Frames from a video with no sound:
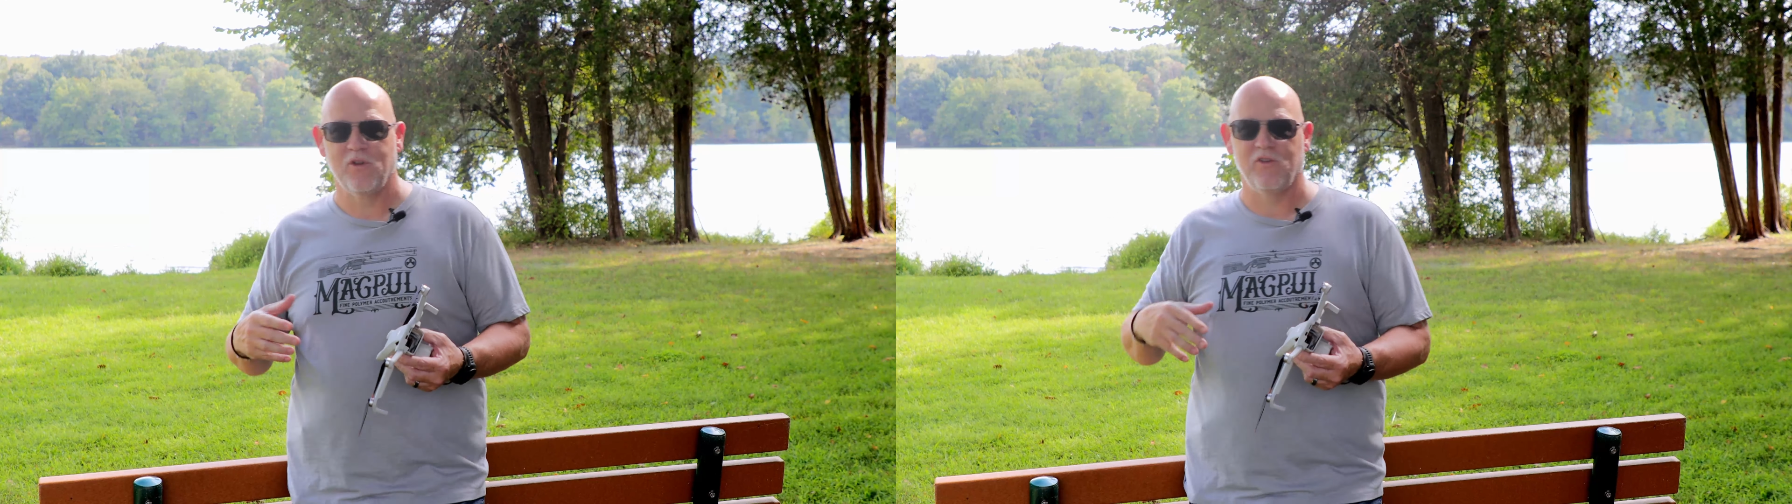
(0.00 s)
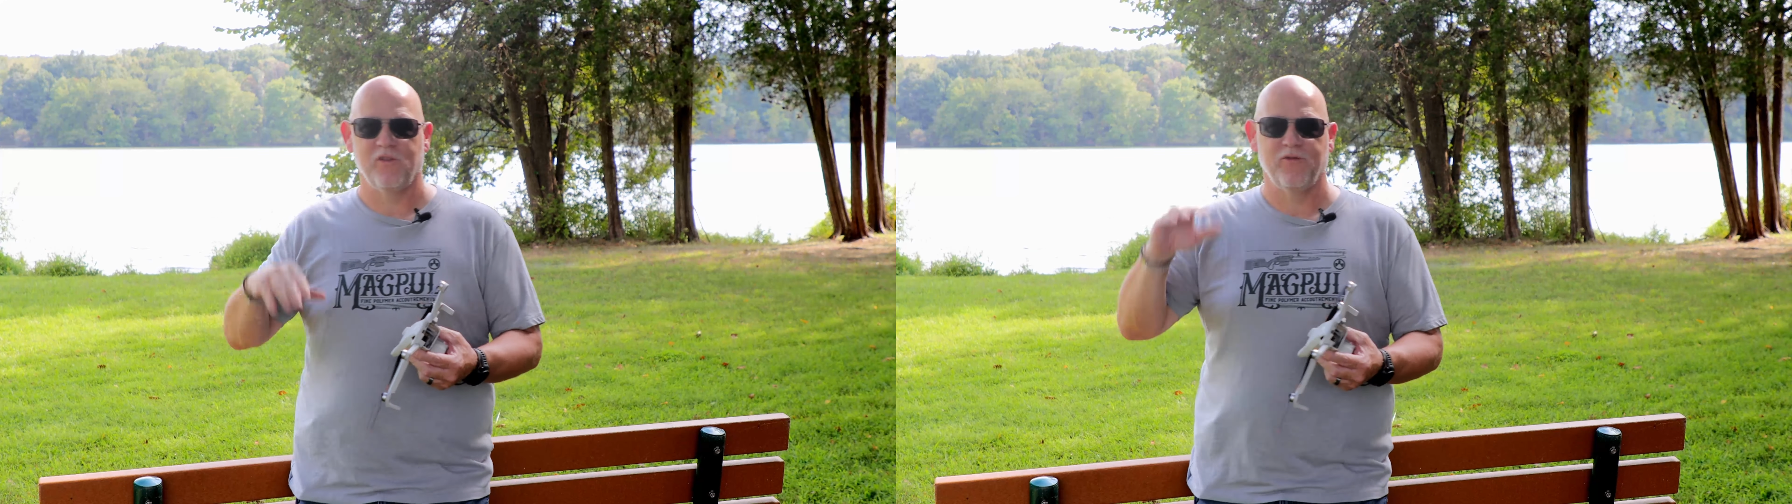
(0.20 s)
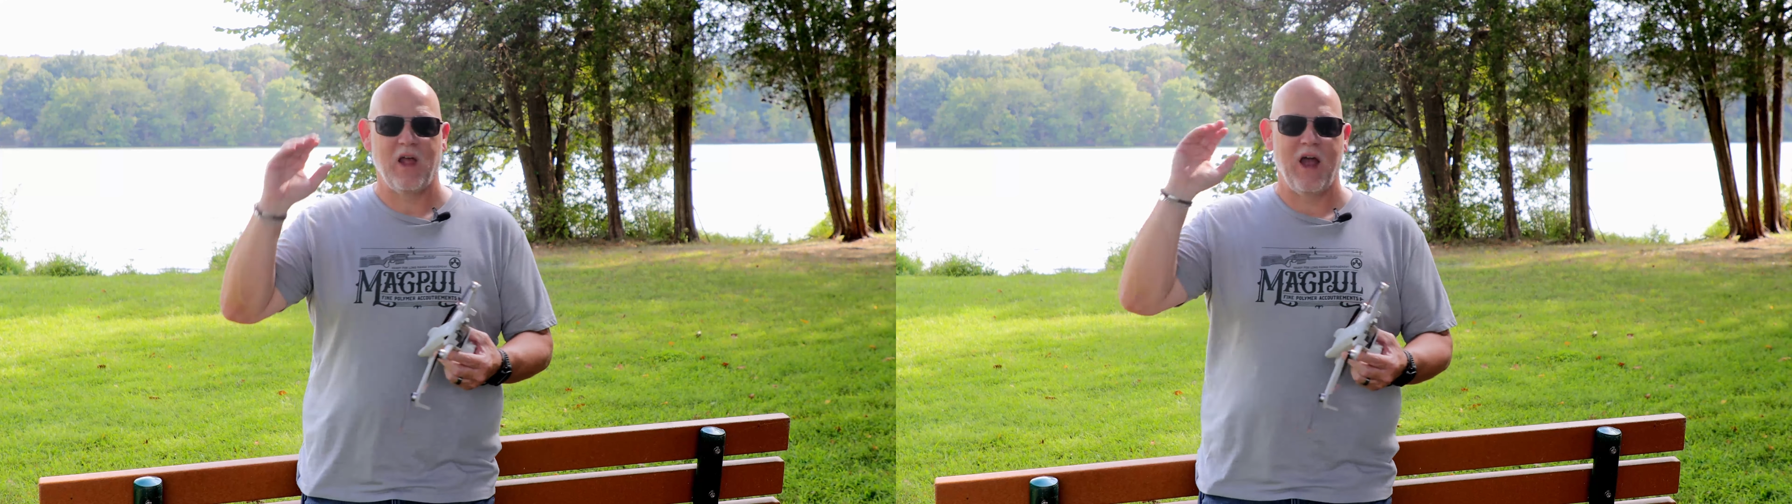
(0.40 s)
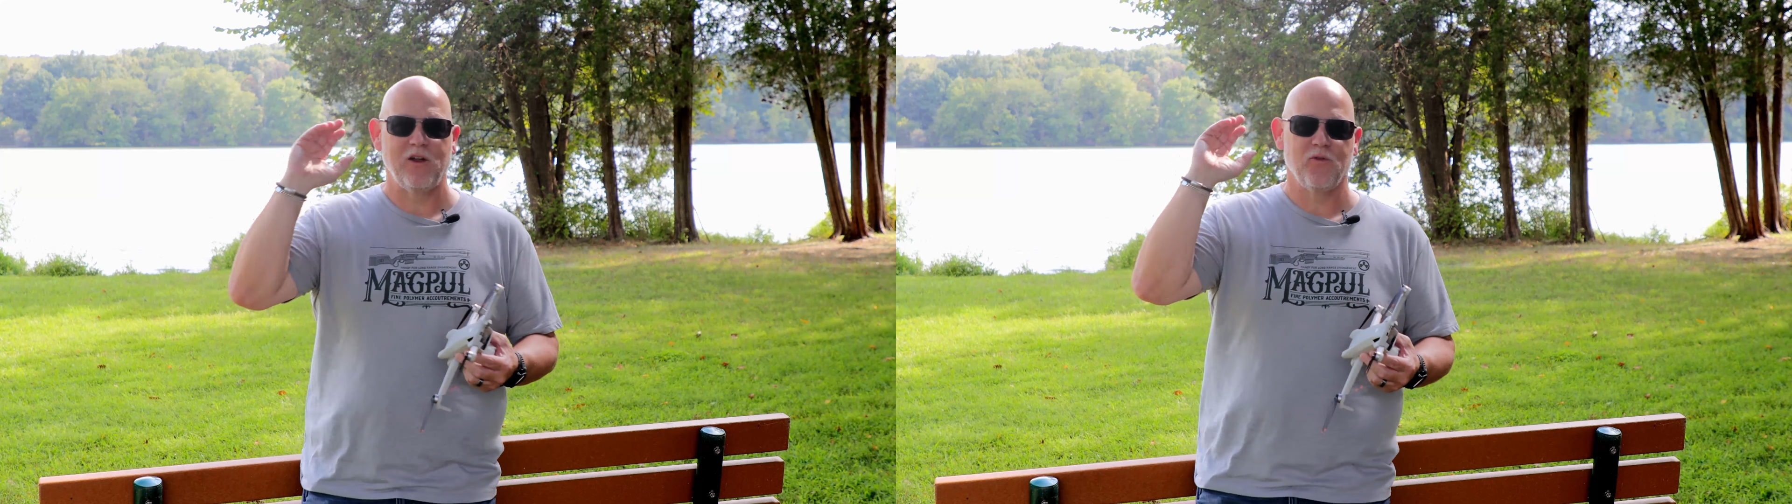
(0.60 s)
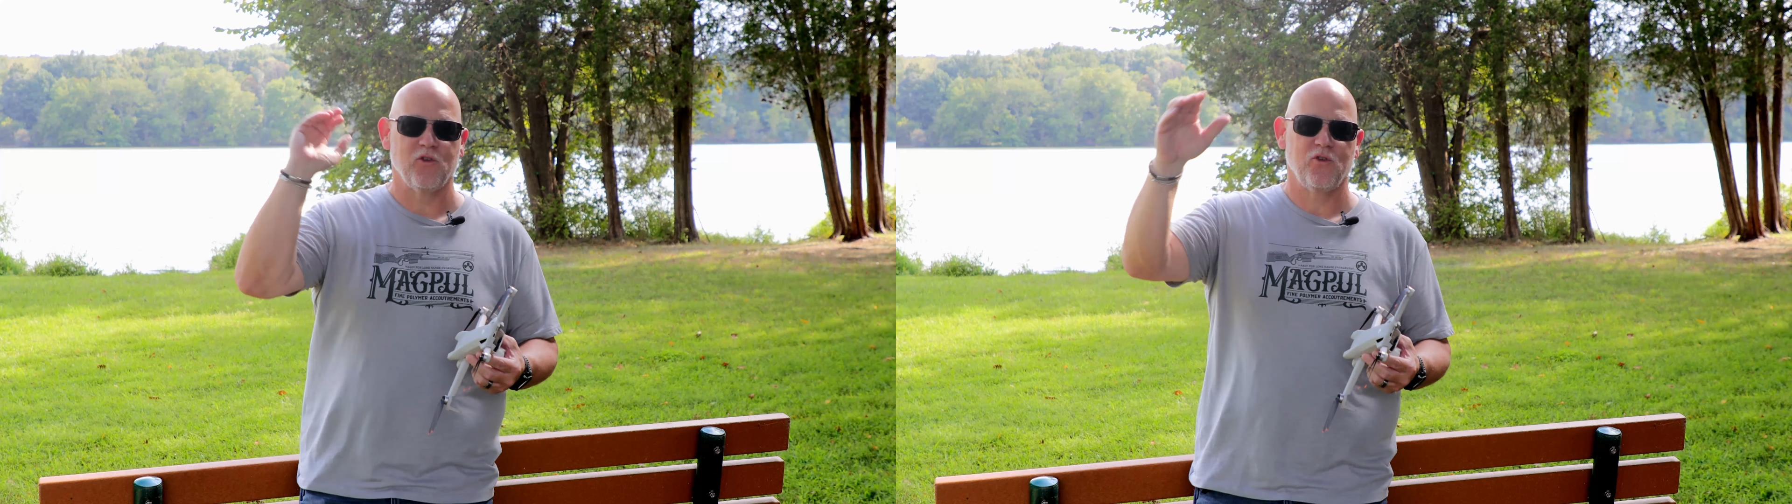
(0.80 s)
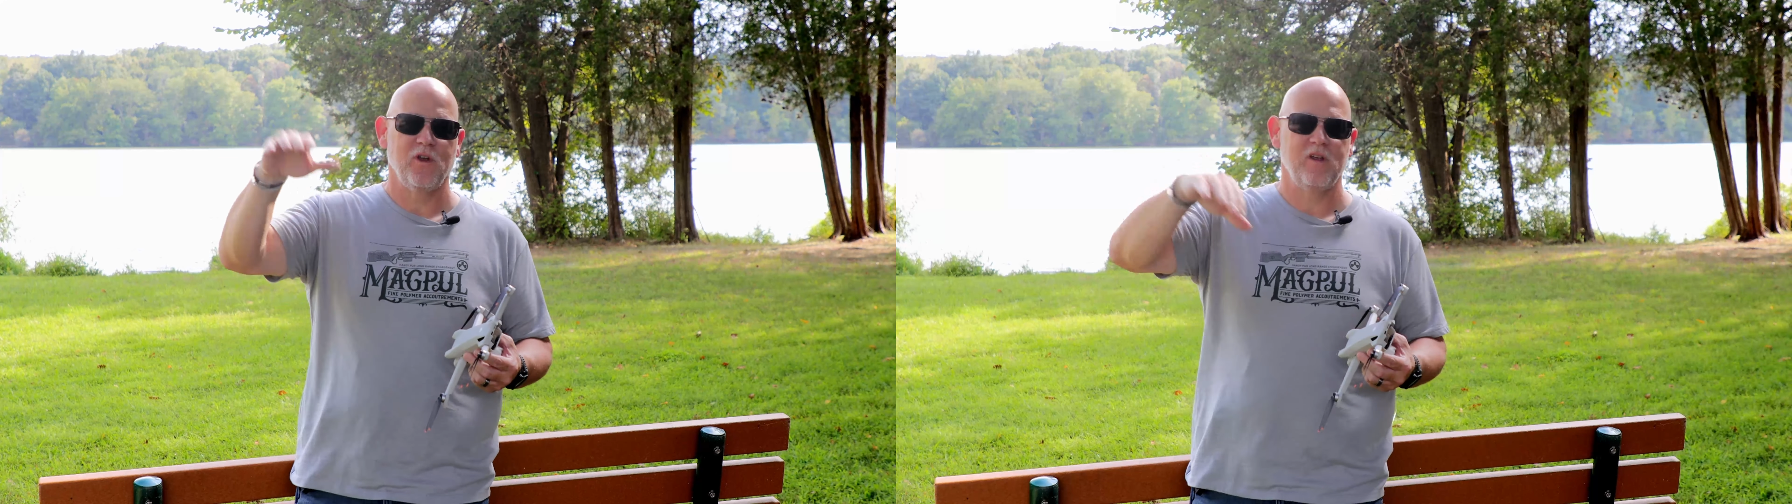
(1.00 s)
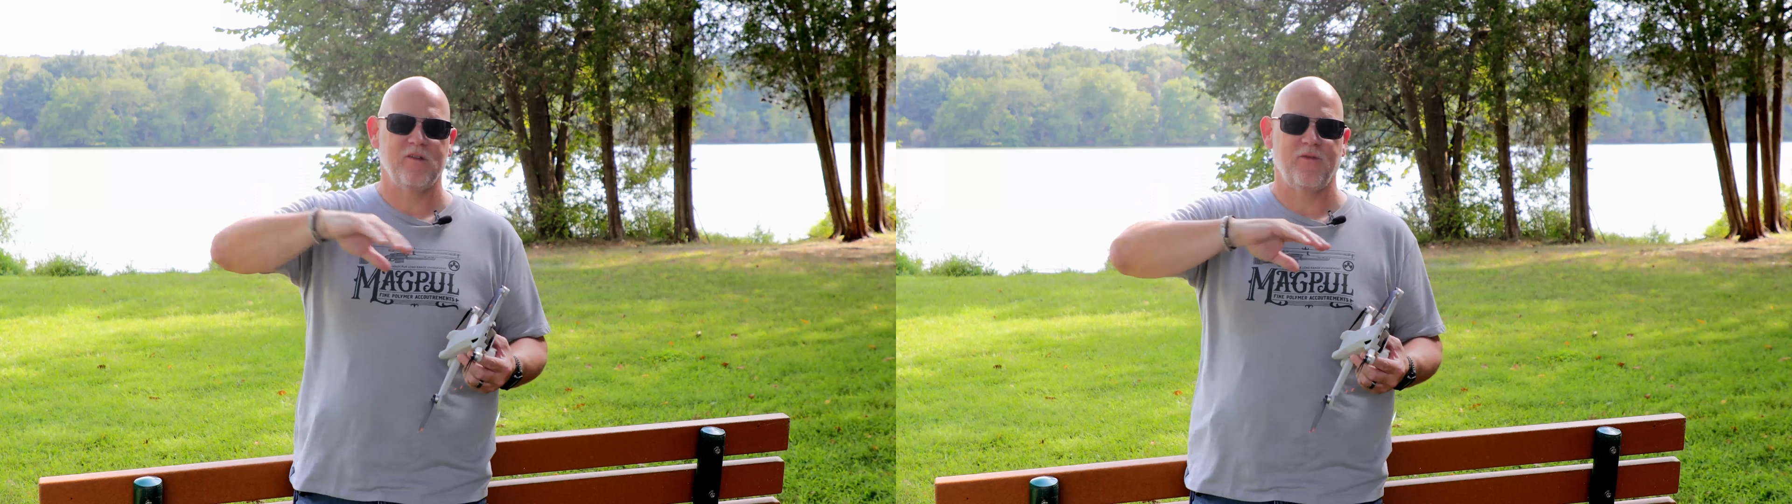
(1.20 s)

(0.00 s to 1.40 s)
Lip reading: and just fly it over trees,